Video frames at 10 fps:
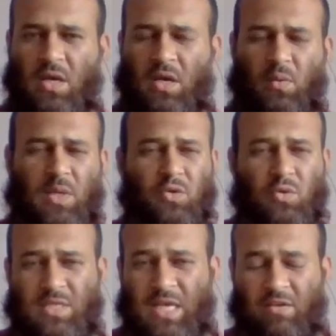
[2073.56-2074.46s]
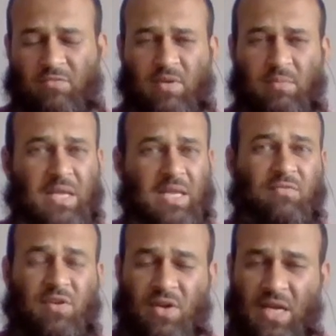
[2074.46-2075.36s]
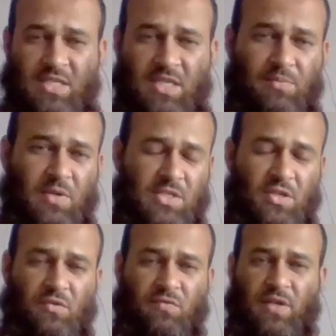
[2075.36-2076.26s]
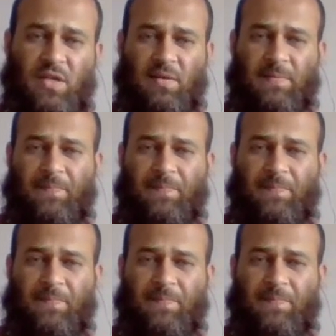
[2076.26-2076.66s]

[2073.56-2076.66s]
We don't have many variety present over here.